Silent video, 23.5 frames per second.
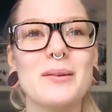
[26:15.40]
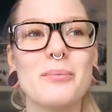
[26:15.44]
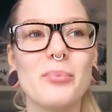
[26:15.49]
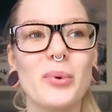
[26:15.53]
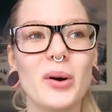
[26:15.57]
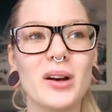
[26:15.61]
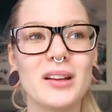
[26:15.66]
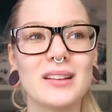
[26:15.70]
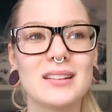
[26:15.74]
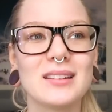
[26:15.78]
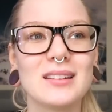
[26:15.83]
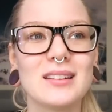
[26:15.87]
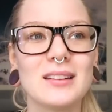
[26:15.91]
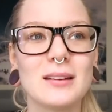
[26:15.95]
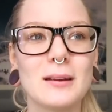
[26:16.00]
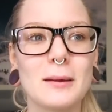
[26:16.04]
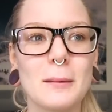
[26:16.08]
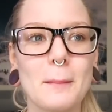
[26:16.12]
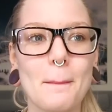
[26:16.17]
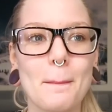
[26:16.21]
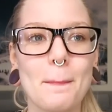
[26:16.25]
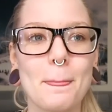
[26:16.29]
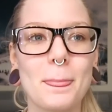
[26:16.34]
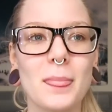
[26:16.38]
But
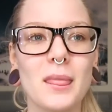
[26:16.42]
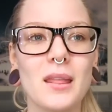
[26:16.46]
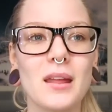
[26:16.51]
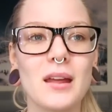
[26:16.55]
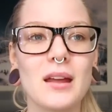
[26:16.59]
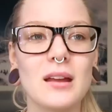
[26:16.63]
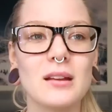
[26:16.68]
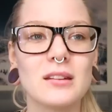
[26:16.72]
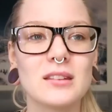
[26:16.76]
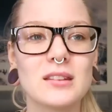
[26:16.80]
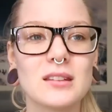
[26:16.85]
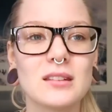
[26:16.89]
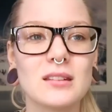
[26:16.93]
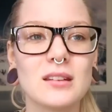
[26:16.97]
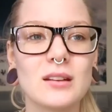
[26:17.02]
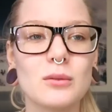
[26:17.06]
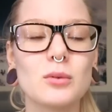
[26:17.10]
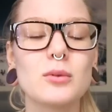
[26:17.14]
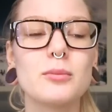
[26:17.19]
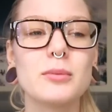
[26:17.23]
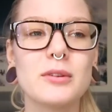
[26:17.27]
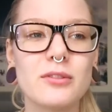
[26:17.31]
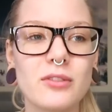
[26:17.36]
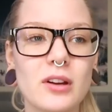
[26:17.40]
it
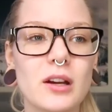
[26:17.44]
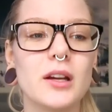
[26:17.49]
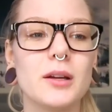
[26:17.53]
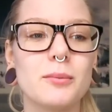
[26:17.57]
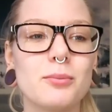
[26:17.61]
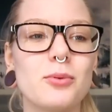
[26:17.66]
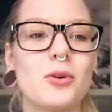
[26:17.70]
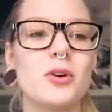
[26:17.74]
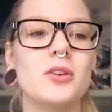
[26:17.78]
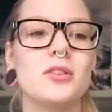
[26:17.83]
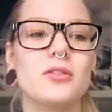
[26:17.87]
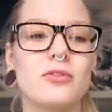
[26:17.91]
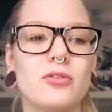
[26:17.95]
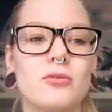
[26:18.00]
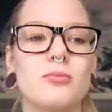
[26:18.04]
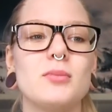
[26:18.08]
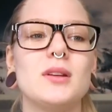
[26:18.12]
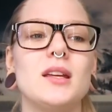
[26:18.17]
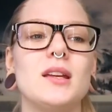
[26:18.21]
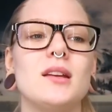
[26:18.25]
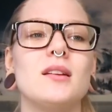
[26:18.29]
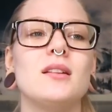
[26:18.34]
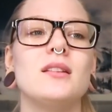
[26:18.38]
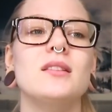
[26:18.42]
would be very important for
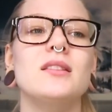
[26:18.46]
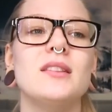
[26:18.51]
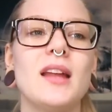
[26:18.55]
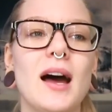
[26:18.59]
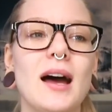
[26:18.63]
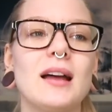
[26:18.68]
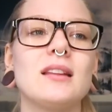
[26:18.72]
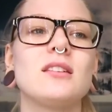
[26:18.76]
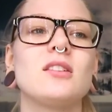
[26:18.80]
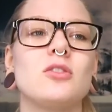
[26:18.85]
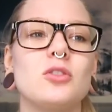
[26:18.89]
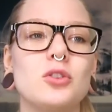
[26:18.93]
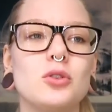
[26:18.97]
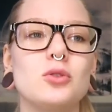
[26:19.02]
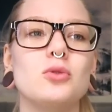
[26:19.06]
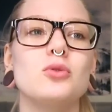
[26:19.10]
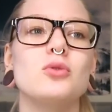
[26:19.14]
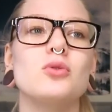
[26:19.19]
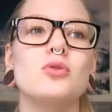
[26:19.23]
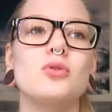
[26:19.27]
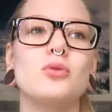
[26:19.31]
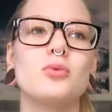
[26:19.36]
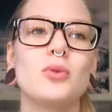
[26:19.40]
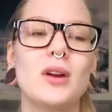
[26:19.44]
me not
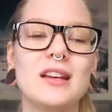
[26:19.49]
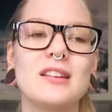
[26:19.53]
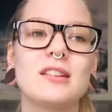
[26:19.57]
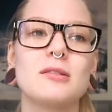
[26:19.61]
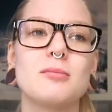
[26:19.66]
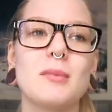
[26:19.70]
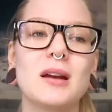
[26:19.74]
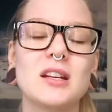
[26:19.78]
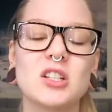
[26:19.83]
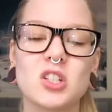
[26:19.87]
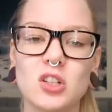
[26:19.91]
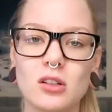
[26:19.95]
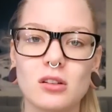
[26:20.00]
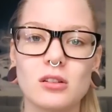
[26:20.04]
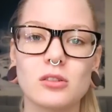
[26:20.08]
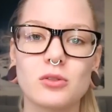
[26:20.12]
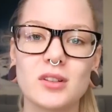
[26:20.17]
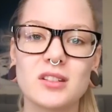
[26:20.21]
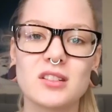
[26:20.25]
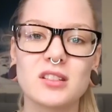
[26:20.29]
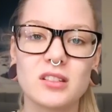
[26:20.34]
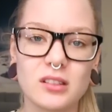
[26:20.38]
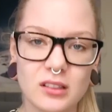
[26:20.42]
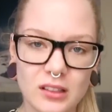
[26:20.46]
to raise my
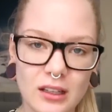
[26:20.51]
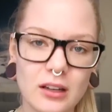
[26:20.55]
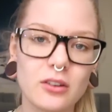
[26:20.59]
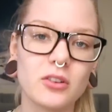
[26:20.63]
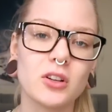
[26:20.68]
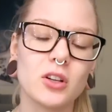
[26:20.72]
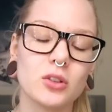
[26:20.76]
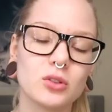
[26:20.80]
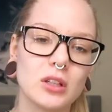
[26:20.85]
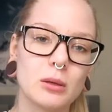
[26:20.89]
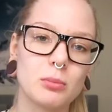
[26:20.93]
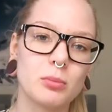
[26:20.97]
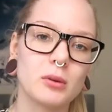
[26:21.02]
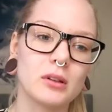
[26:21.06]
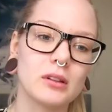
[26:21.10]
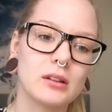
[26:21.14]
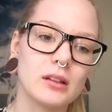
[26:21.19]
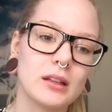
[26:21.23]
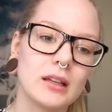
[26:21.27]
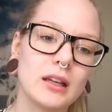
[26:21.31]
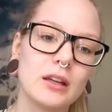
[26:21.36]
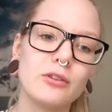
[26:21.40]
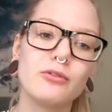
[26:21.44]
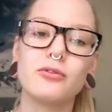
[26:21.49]
children
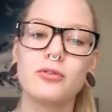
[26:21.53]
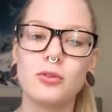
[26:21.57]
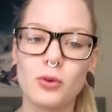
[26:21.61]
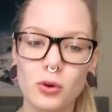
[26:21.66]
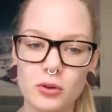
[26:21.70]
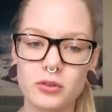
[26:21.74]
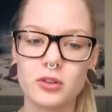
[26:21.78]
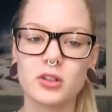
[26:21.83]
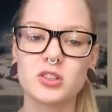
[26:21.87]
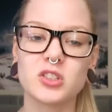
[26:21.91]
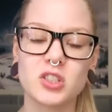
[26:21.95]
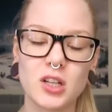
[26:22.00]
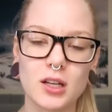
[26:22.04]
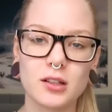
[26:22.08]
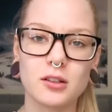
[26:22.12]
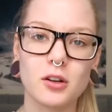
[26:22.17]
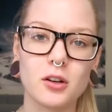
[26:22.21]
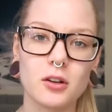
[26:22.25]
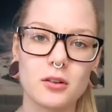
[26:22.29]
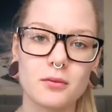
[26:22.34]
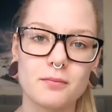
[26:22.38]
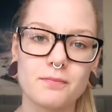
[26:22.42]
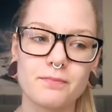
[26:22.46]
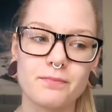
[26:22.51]
stereotypically for their
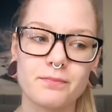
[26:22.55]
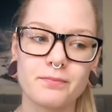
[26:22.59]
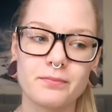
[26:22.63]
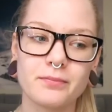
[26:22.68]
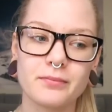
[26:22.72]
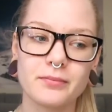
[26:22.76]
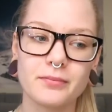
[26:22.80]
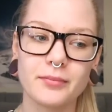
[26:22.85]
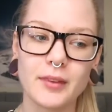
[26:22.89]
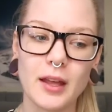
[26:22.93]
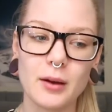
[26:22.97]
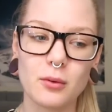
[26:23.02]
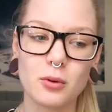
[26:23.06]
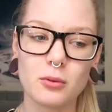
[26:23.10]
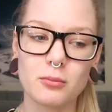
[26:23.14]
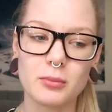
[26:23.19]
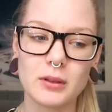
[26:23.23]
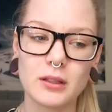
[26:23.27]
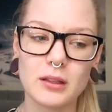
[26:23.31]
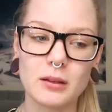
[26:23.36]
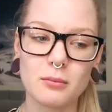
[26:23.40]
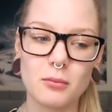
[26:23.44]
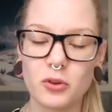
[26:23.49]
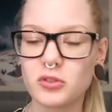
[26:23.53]
gender. That would
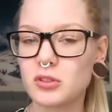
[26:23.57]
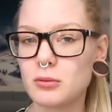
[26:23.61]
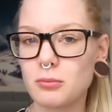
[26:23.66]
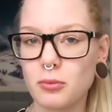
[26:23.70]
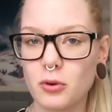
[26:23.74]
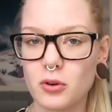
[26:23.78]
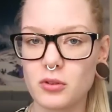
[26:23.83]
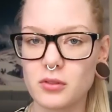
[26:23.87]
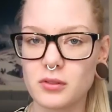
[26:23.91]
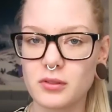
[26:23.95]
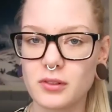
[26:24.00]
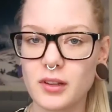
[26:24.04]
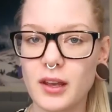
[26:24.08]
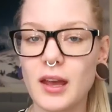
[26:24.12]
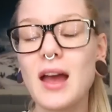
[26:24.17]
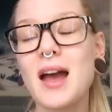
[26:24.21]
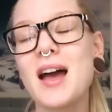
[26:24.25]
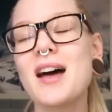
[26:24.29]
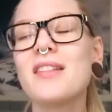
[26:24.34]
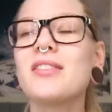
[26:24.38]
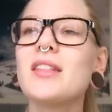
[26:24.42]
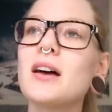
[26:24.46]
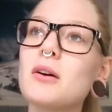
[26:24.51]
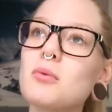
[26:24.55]
be the most important.
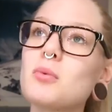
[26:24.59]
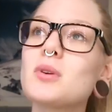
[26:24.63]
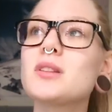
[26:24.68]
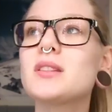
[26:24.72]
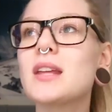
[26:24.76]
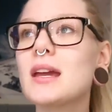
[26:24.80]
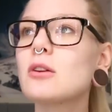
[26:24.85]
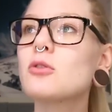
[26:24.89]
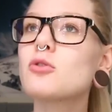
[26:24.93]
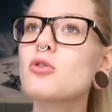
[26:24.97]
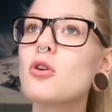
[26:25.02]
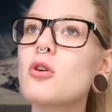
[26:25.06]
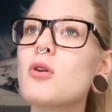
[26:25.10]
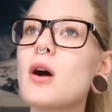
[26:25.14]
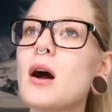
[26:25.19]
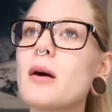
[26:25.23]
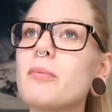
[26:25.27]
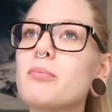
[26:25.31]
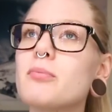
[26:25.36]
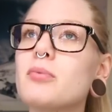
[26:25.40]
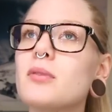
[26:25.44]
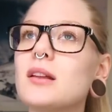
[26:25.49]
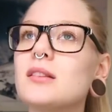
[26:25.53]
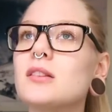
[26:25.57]
And then when they grow
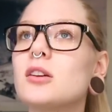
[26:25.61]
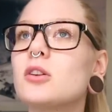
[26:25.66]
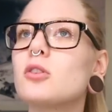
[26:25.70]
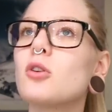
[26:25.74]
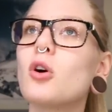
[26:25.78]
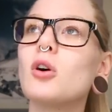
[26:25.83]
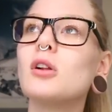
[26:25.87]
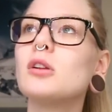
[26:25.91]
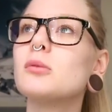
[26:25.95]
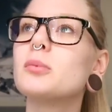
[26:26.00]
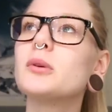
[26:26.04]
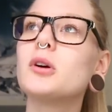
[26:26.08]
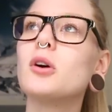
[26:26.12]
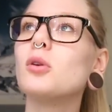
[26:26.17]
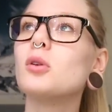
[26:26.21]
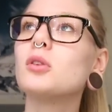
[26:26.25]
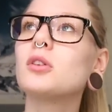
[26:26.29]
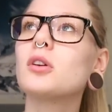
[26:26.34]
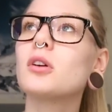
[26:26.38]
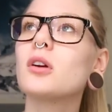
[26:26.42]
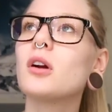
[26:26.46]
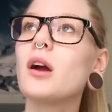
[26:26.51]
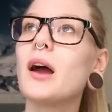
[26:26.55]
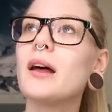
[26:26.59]
up and they're a little bit
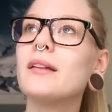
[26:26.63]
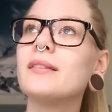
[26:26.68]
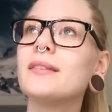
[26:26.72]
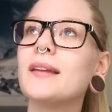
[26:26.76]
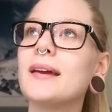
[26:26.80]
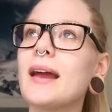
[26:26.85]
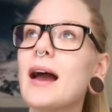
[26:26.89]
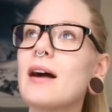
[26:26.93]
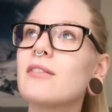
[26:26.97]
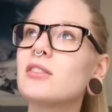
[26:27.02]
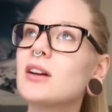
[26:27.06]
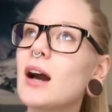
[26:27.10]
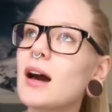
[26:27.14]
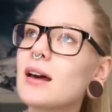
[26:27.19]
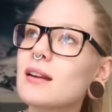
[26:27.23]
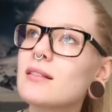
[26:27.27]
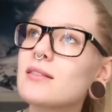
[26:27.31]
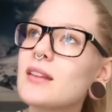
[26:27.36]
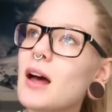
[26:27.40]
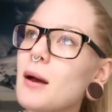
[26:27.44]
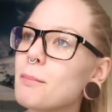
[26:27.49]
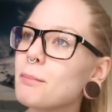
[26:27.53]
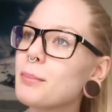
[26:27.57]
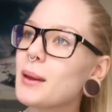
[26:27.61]
older and they have
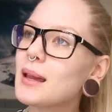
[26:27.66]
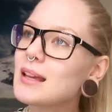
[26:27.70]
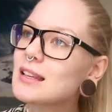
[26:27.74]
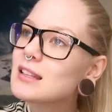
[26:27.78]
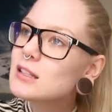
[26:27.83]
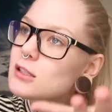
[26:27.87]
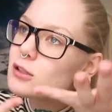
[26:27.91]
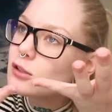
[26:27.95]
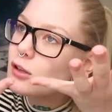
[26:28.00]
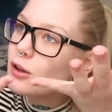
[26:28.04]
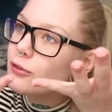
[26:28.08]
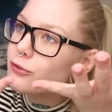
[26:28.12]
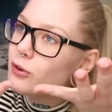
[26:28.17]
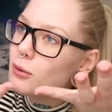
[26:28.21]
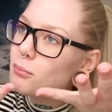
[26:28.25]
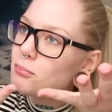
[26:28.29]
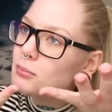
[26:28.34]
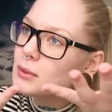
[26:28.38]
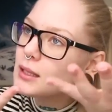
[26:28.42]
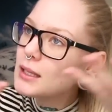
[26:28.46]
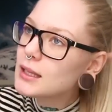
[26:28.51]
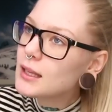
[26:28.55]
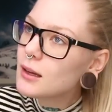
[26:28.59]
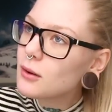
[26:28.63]
gotten that base
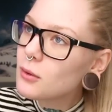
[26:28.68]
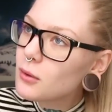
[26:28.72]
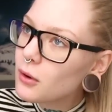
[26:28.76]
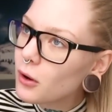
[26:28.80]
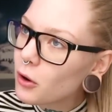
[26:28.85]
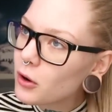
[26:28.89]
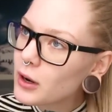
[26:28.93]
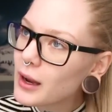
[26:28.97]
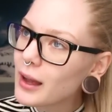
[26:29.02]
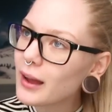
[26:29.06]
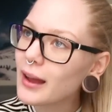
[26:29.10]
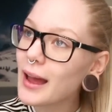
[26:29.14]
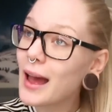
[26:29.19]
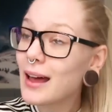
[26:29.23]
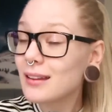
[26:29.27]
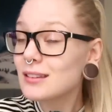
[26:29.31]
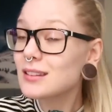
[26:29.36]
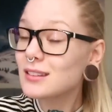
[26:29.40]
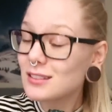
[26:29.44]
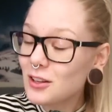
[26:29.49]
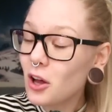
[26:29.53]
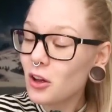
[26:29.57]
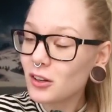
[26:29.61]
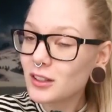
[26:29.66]
from me, or
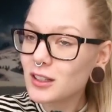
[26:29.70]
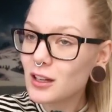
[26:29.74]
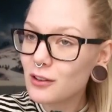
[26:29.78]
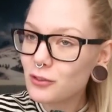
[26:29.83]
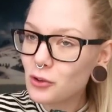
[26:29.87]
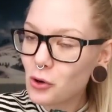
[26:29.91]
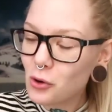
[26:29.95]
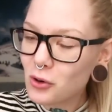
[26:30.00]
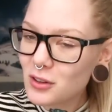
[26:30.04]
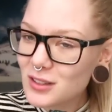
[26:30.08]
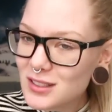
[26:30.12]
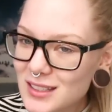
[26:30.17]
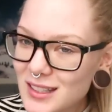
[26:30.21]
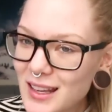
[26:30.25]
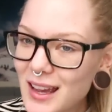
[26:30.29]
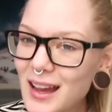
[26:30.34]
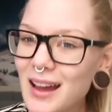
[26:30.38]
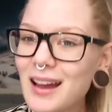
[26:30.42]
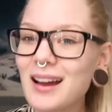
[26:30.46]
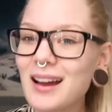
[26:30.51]
and Sonny, of course,